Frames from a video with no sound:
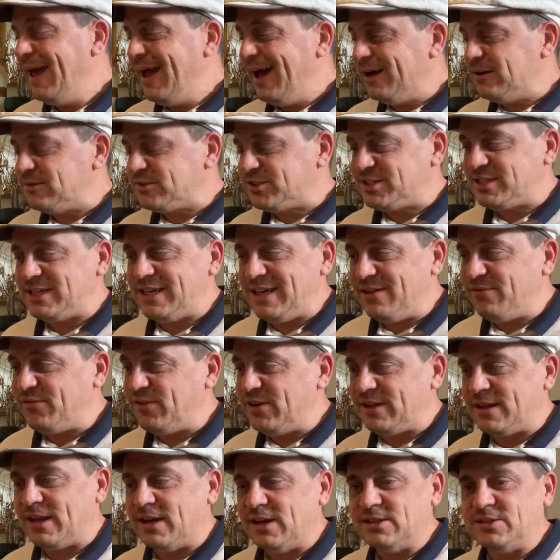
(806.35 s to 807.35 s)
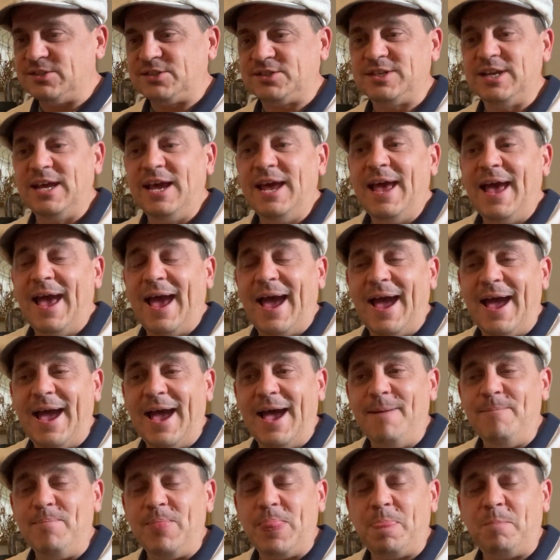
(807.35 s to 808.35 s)
I'll see if it does.
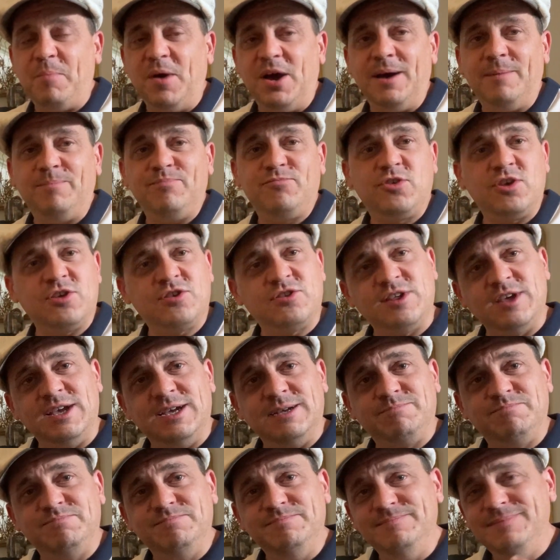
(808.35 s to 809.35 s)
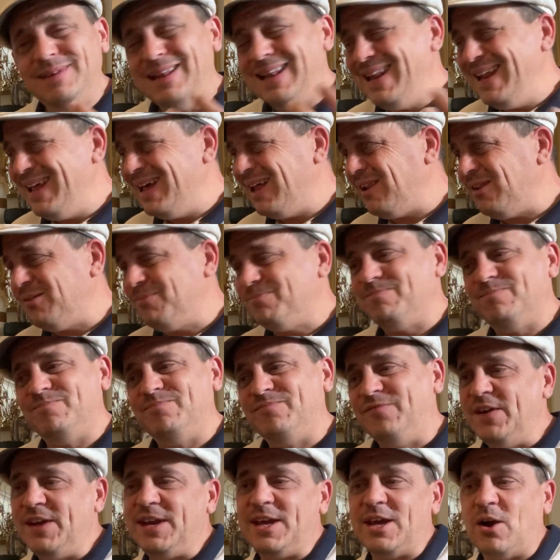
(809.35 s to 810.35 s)
But just a little
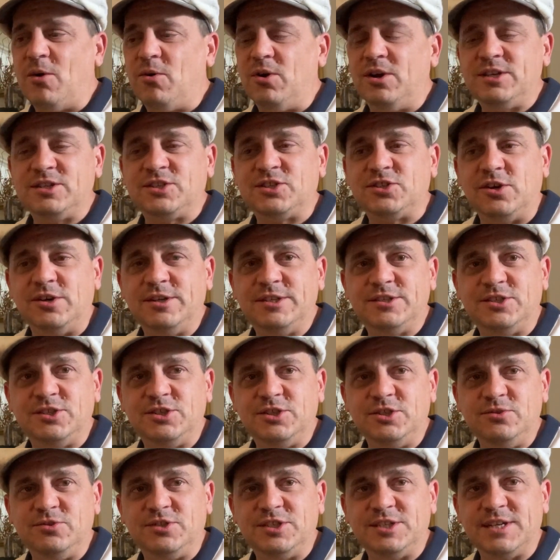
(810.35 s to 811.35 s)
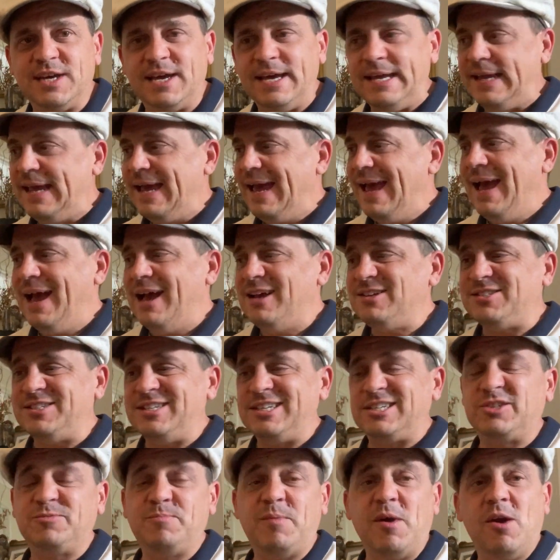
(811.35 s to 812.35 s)
video I decided to do today as an
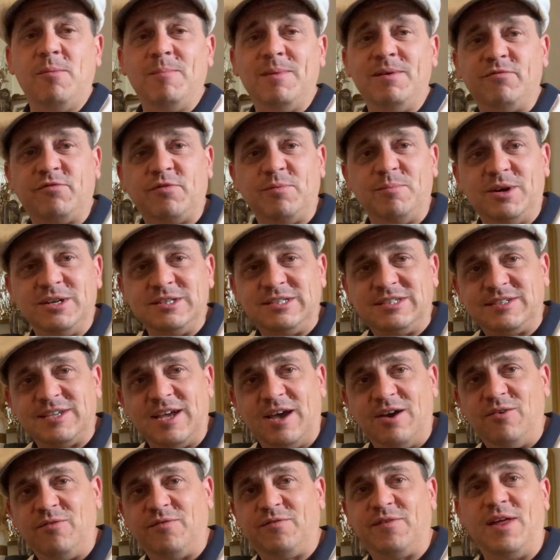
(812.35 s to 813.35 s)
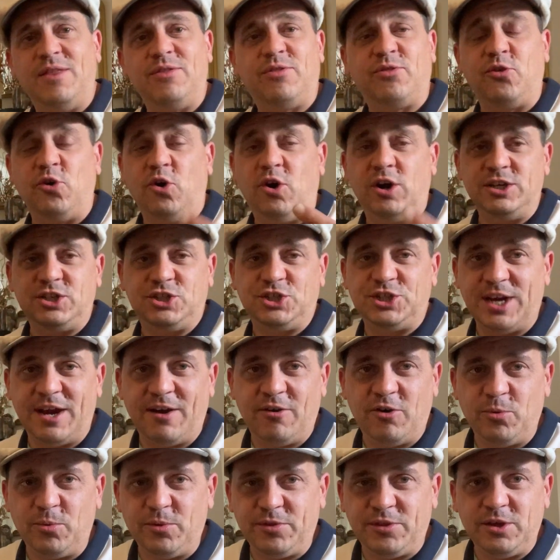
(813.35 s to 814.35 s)
experiment for myself, and thought I'd
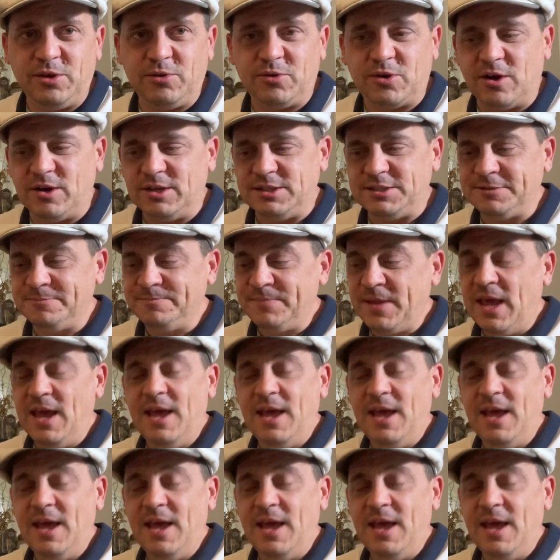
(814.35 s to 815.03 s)
share it with you guys.